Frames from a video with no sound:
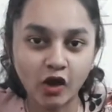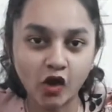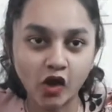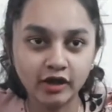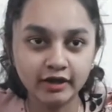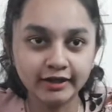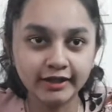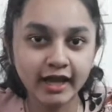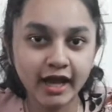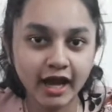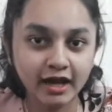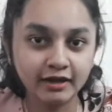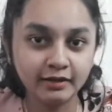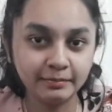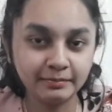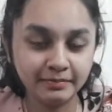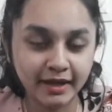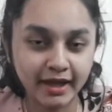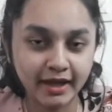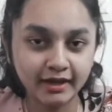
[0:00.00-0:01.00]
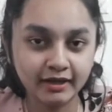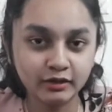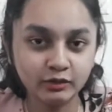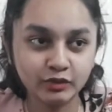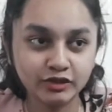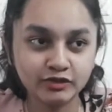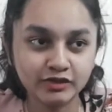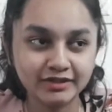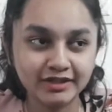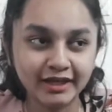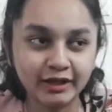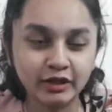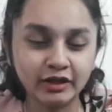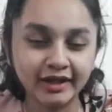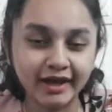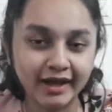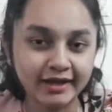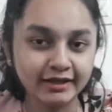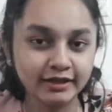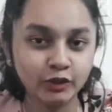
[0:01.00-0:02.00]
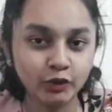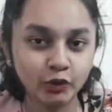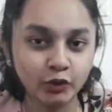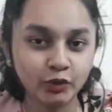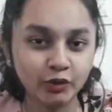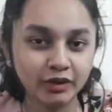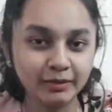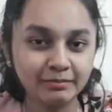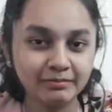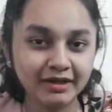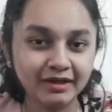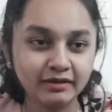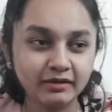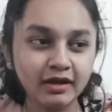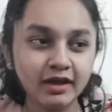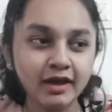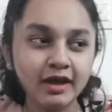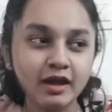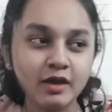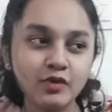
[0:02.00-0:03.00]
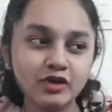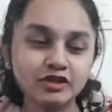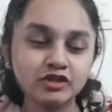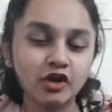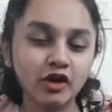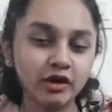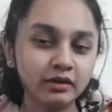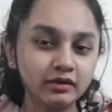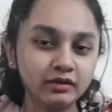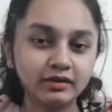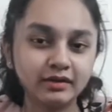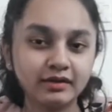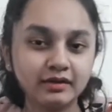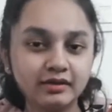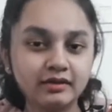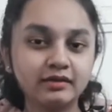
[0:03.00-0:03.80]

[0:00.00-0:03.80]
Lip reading: already had a pant which was like kind of old but was not